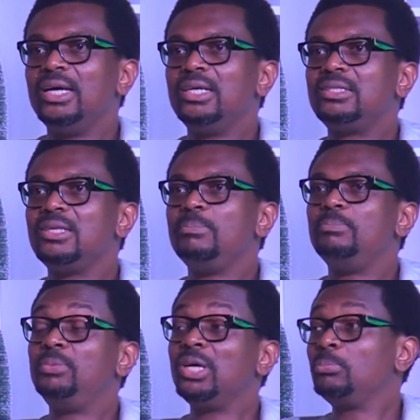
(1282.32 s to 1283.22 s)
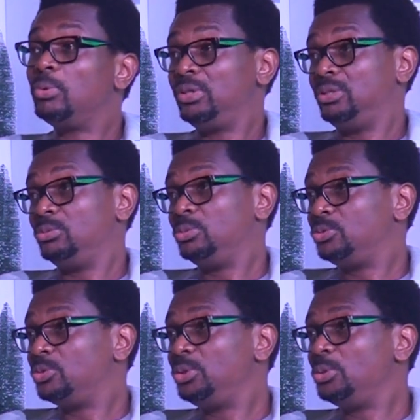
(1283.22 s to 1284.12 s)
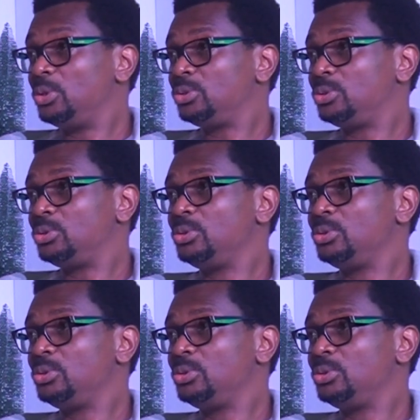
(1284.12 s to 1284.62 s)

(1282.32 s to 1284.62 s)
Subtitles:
it's a big burden for you also.